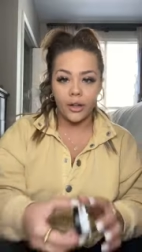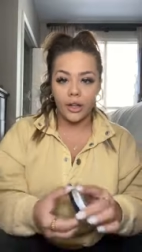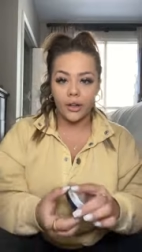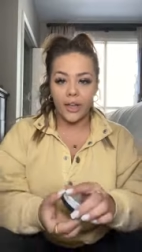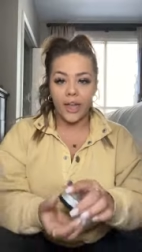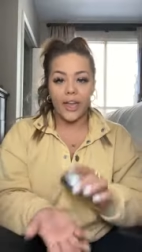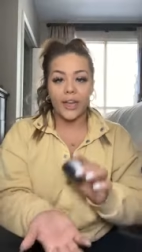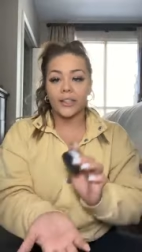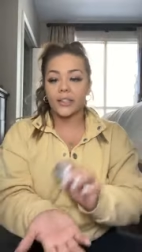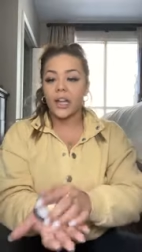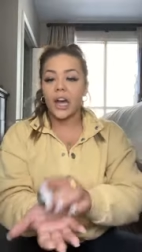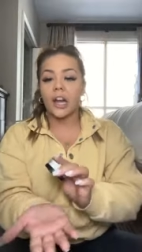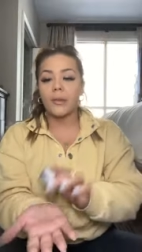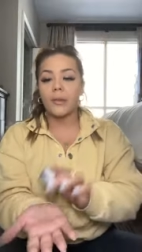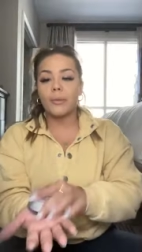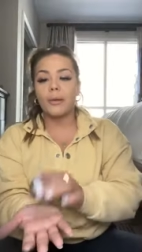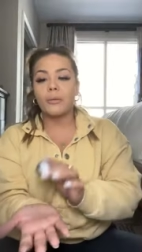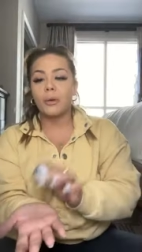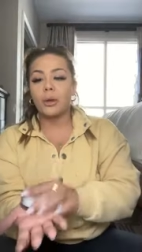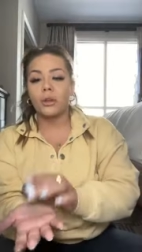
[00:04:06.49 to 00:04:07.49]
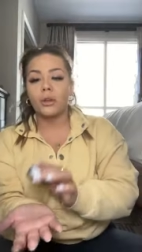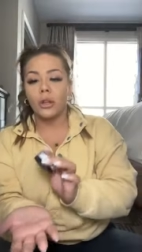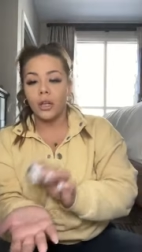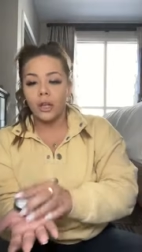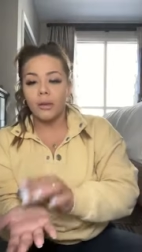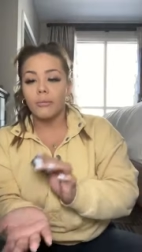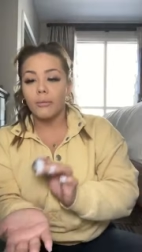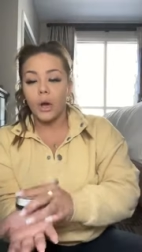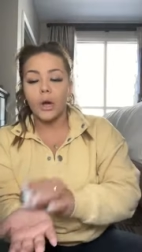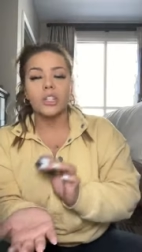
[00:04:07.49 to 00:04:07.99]
Okay, a lot of people,
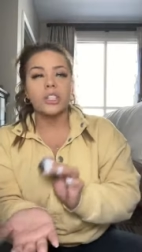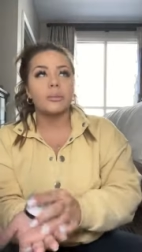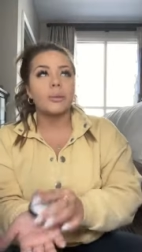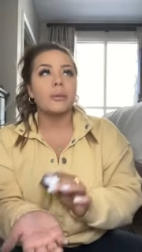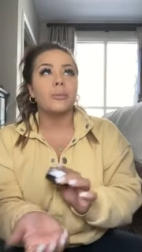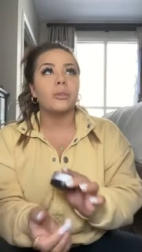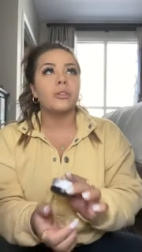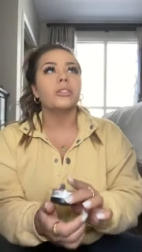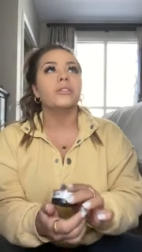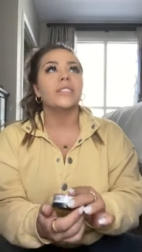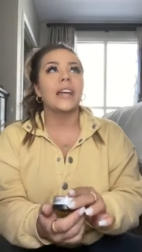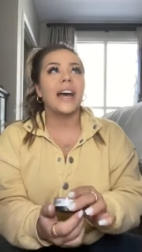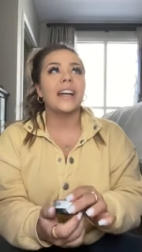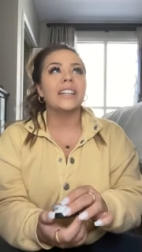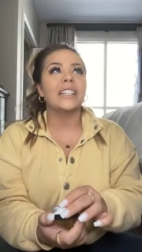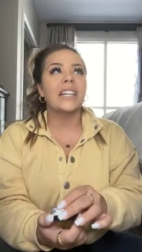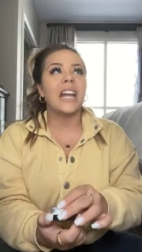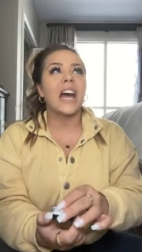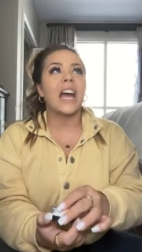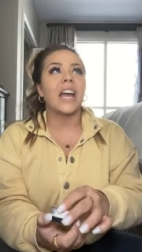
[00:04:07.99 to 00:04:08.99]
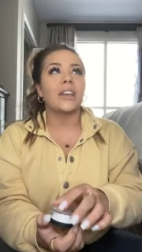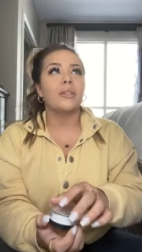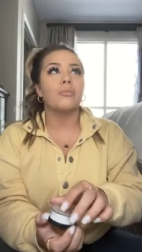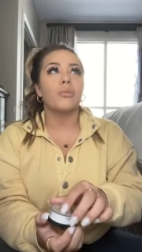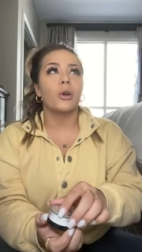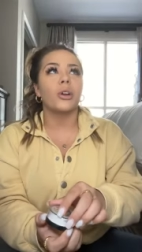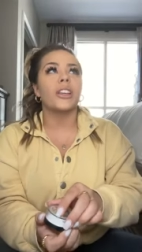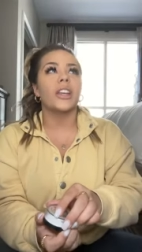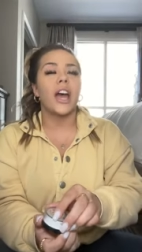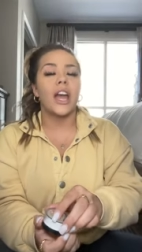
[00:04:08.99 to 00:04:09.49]
most people, 99.9%
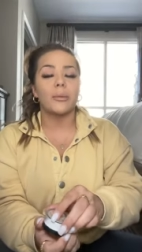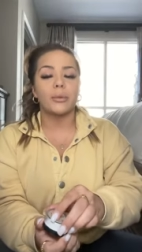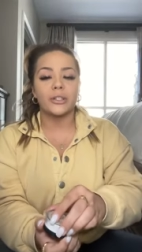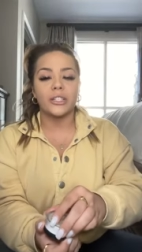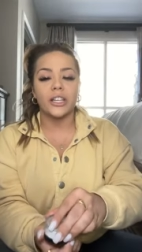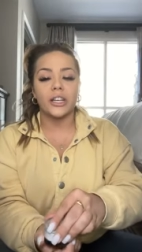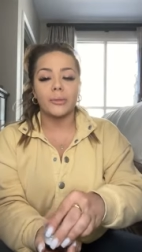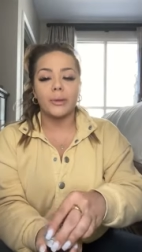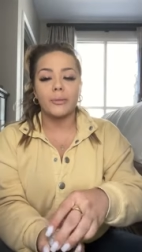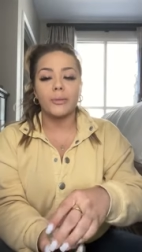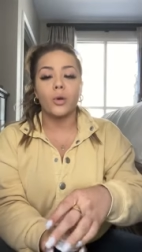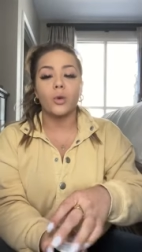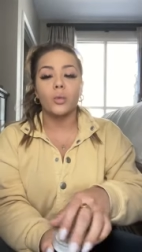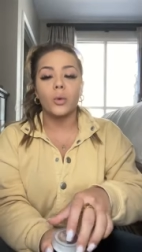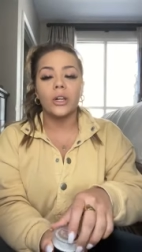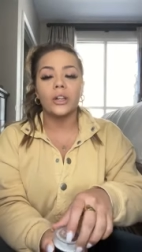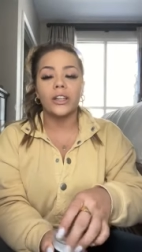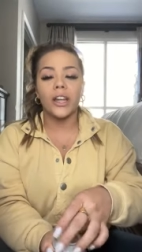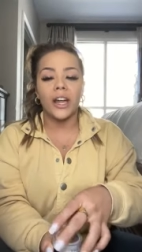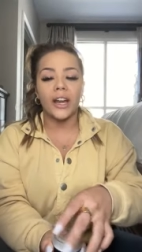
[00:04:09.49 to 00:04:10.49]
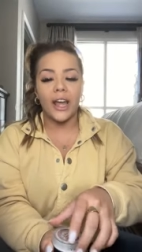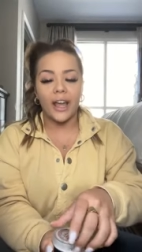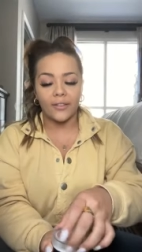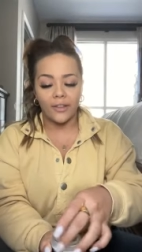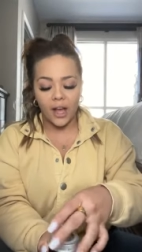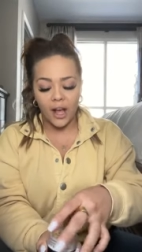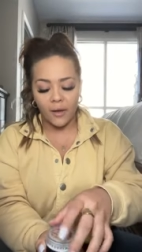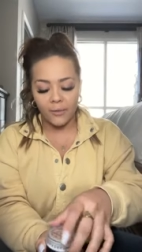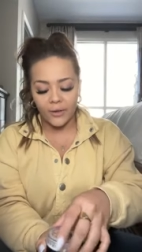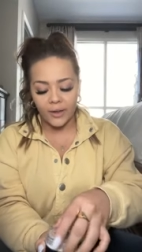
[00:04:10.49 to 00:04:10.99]
.9 of people will not have
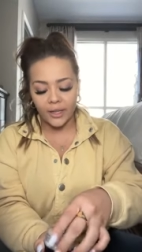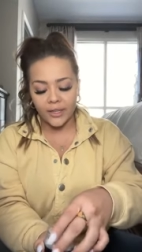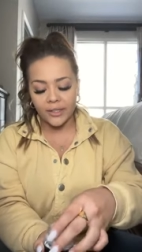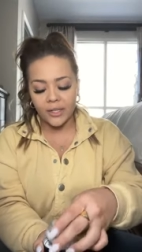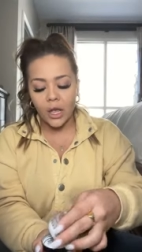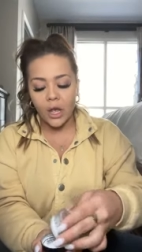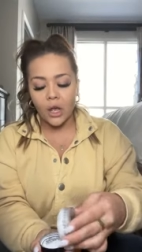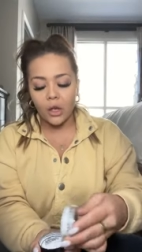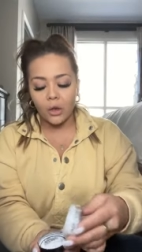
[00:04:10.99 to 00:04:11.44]
confidence